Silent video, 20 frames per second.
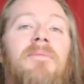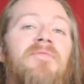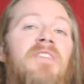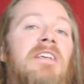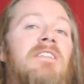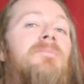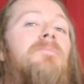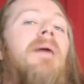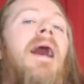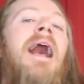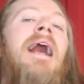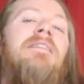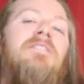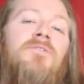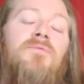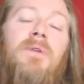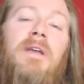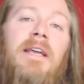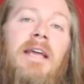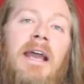this
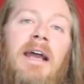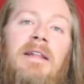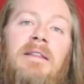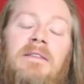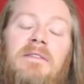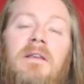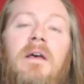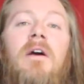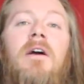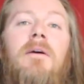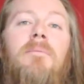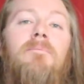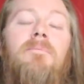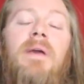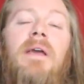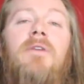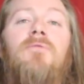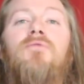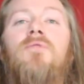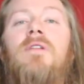past weekend's
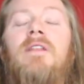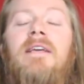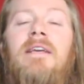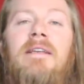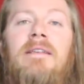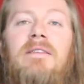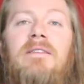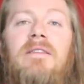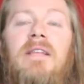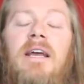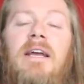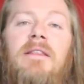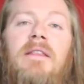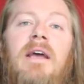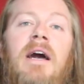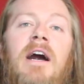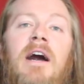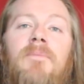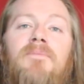big release, then